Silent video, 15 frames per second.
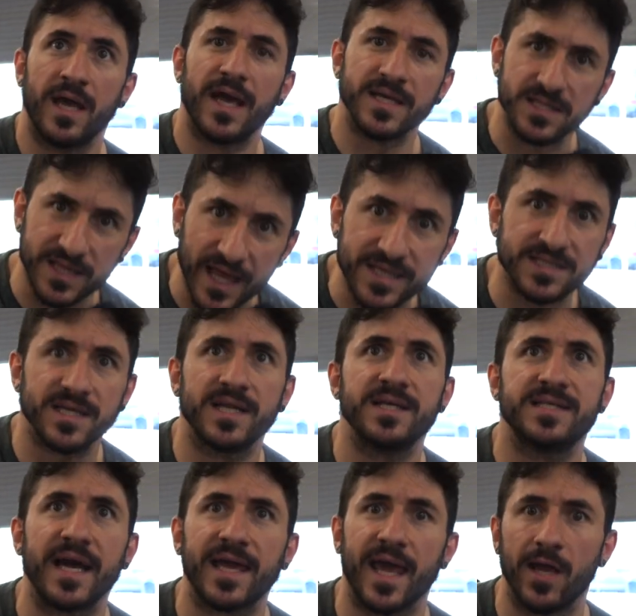is less than
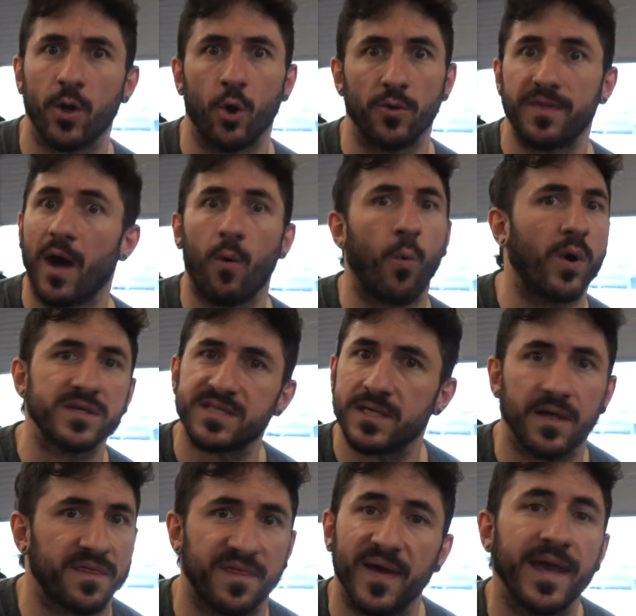a decade old. That
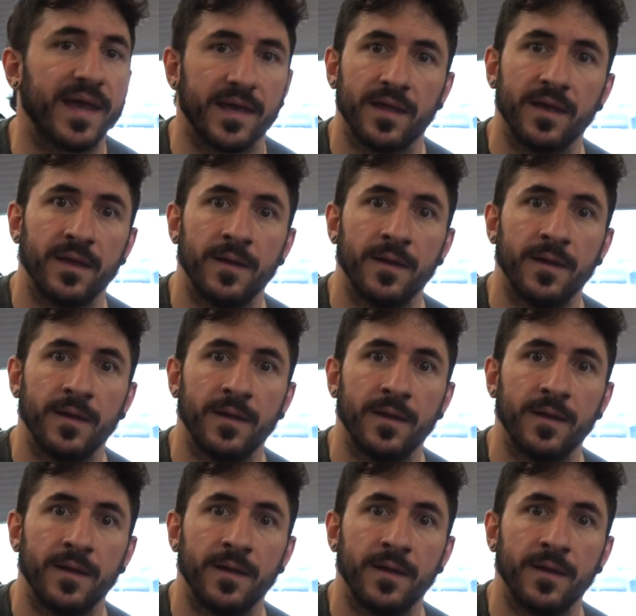wasn't a thing.